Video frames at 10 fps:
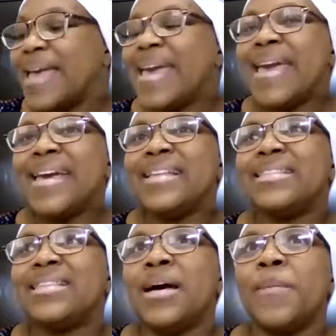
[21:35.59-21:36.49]

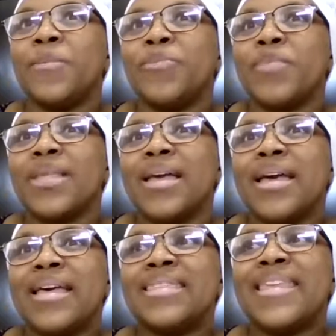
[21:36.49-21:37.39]
It's
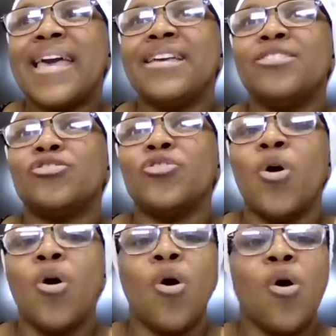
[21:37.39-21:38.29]
there is
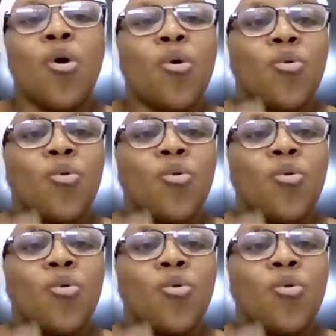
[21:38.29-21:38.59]
no